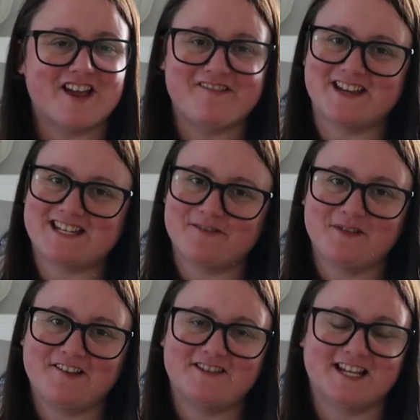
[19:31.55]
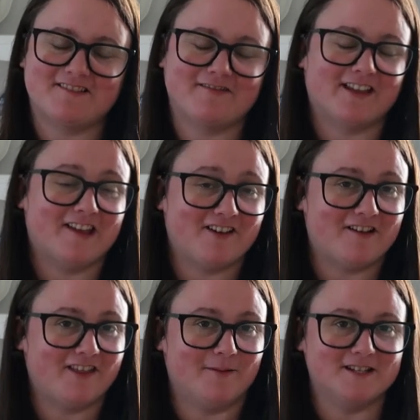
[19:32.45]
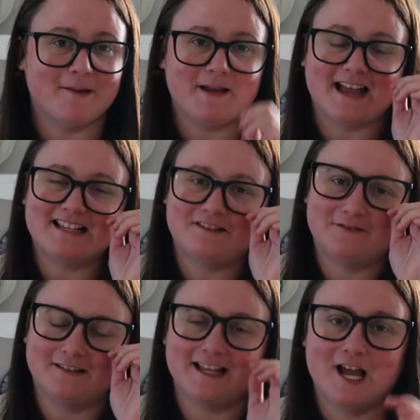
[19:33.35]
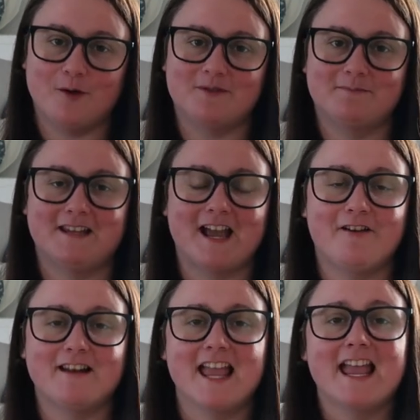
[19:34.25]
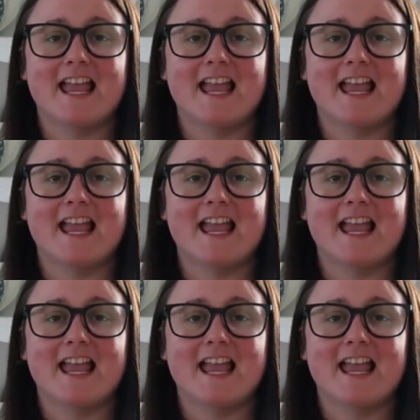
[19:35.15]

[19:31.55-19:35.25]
If you did, please give, give it a thumbs up as it really helps me out.